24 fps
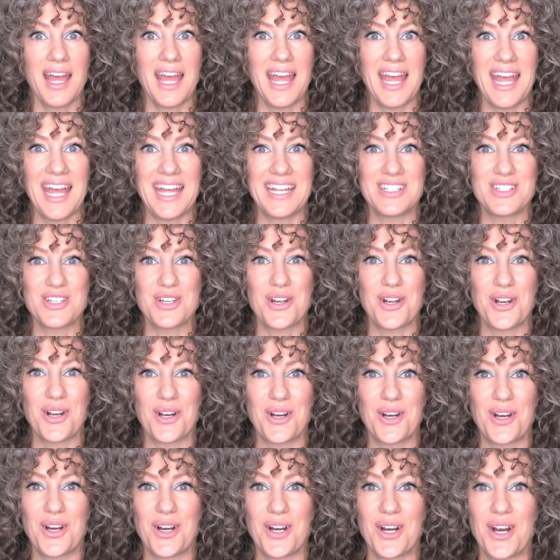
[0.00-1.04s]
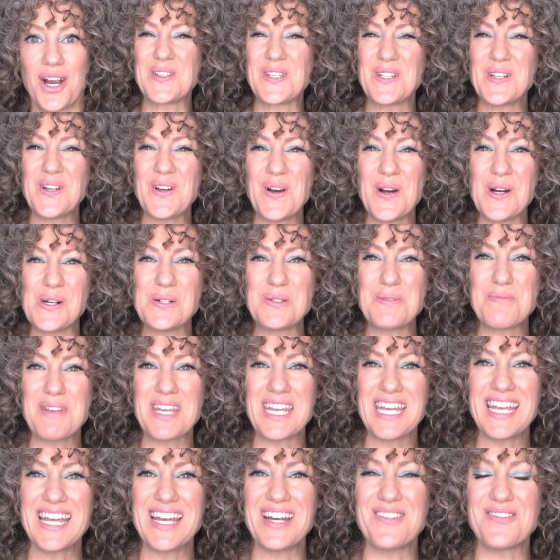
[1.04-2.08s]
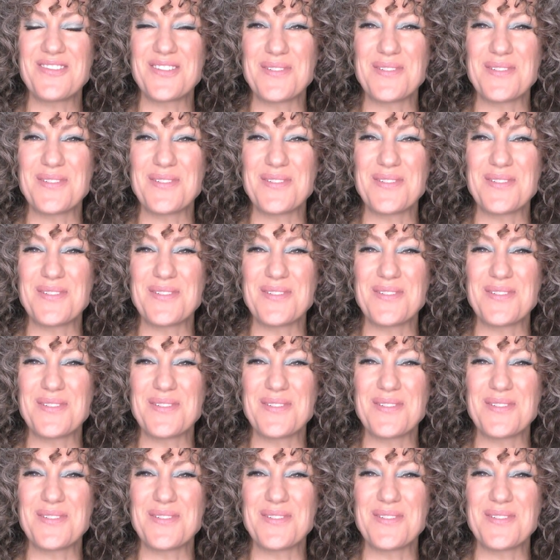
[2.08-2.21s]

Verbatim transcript: and her You Don't Own Me